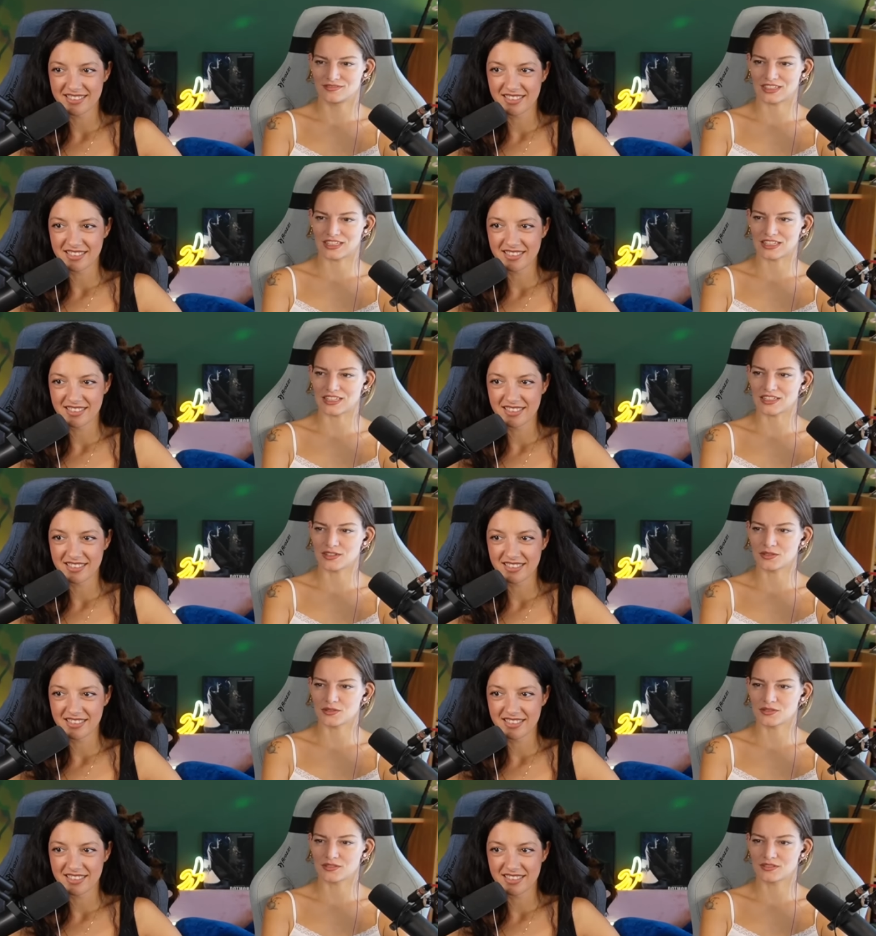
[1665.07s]

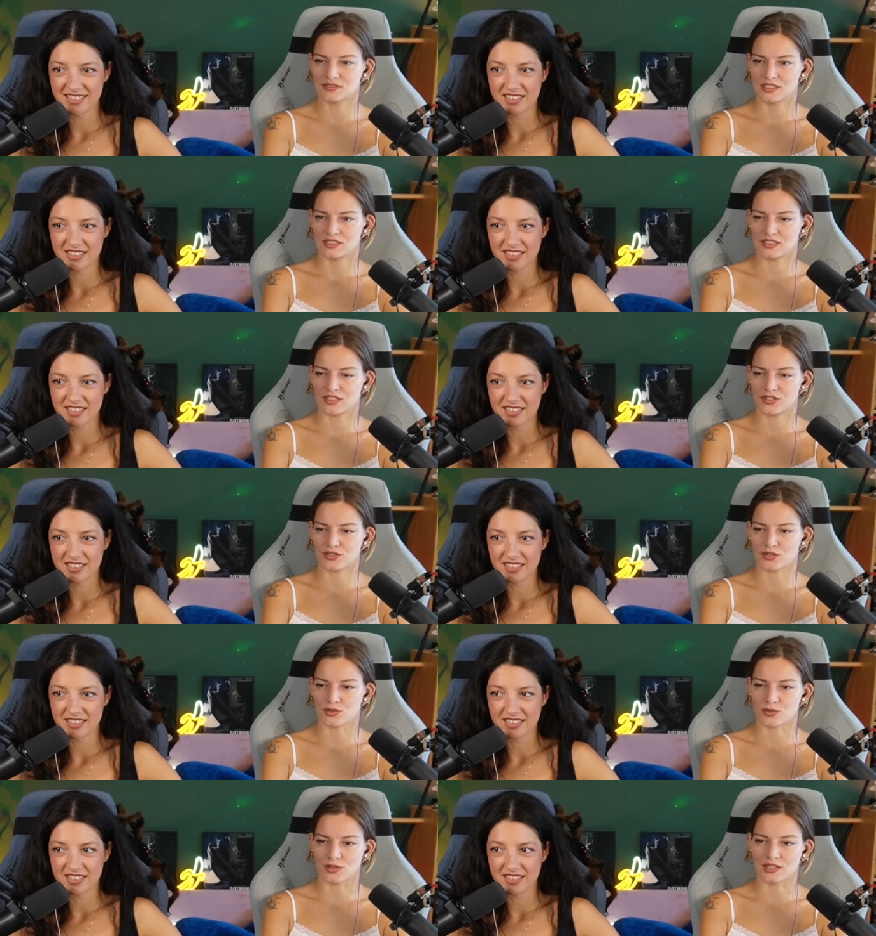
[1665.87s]
Speaker 1: Yo, they
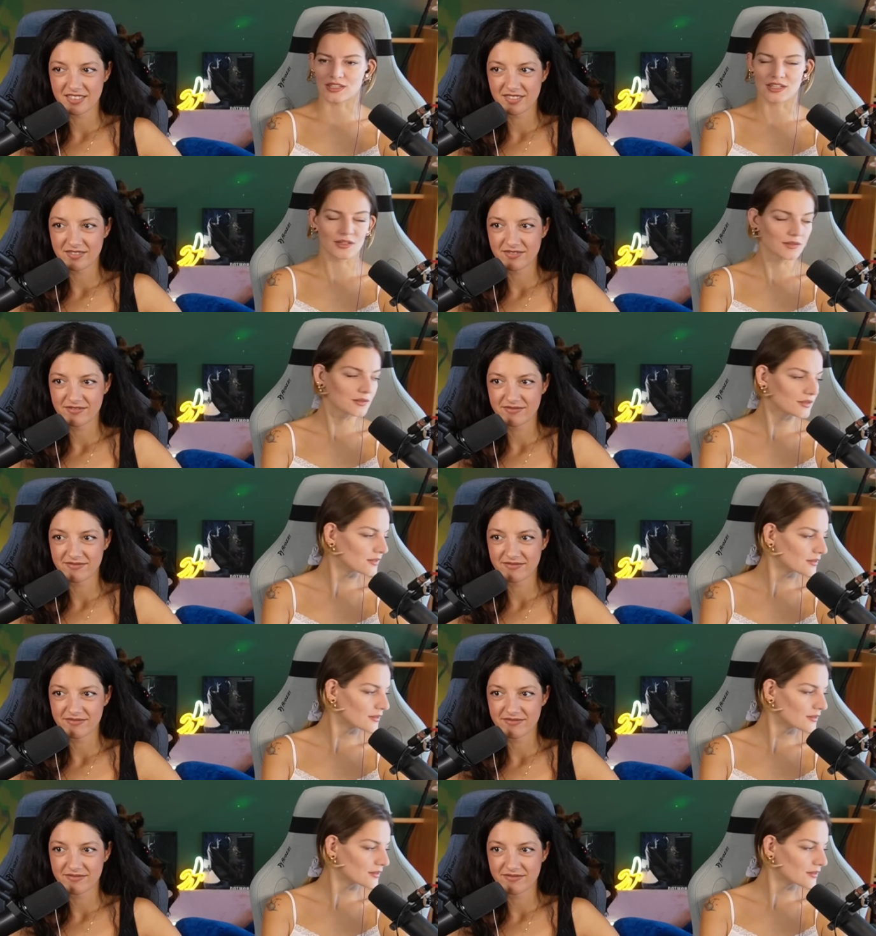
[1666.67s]
should run now.